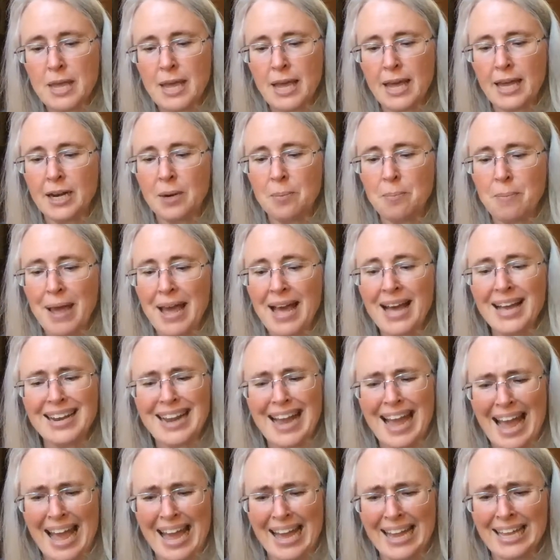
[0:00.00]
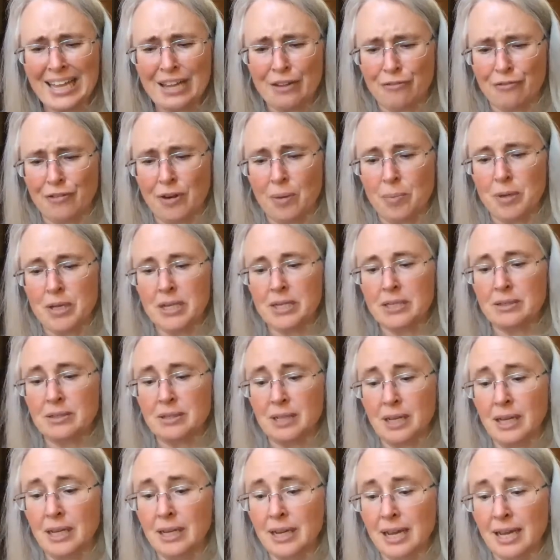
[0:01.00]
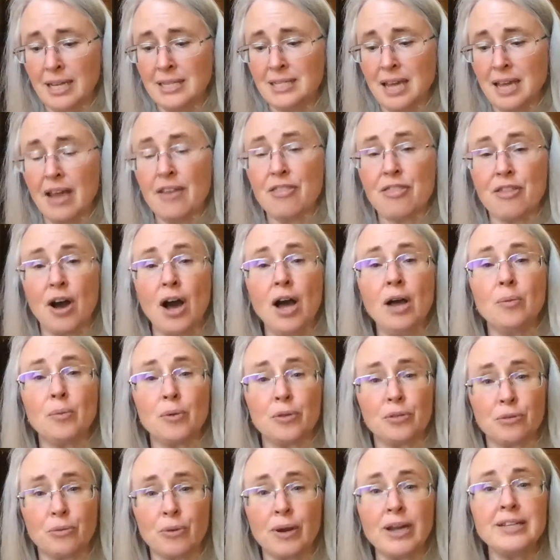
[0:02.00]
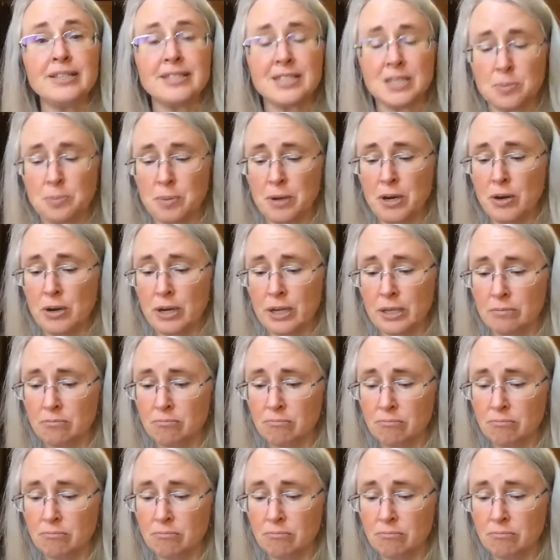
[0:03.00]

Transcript: And a man hanging from it, done, as I thought, with great spirit.